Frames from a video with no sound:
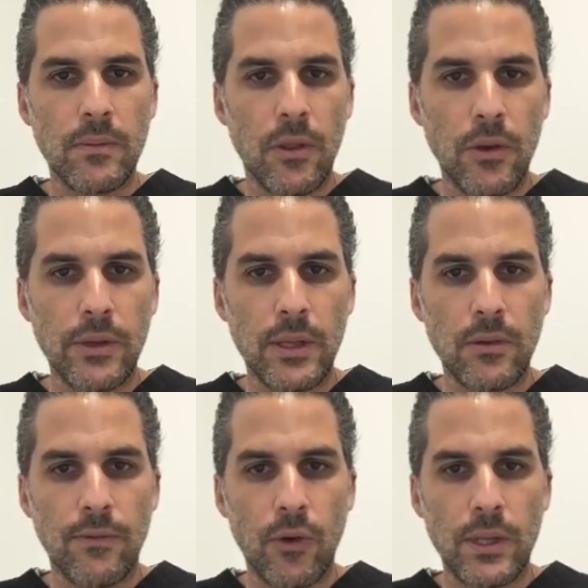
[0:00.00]
13 to
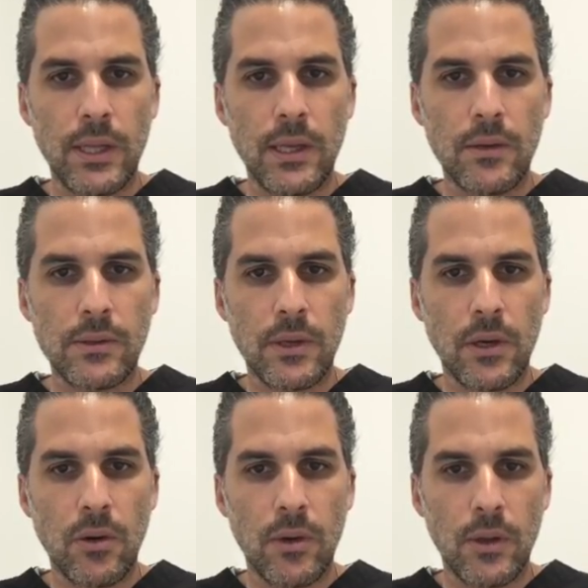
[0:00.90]
14 years
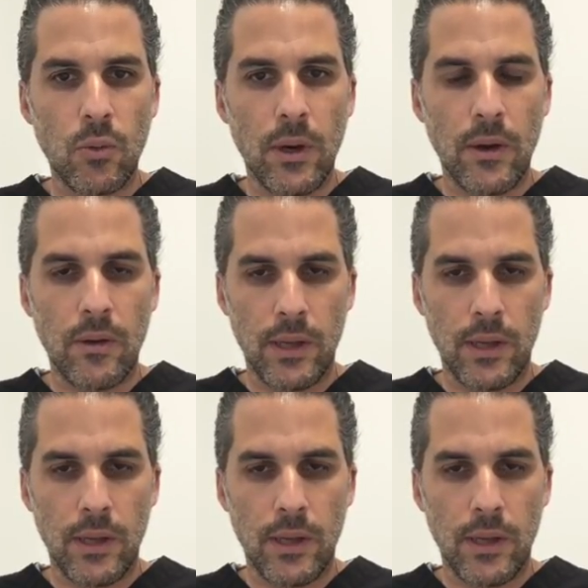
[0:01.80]
ago, and where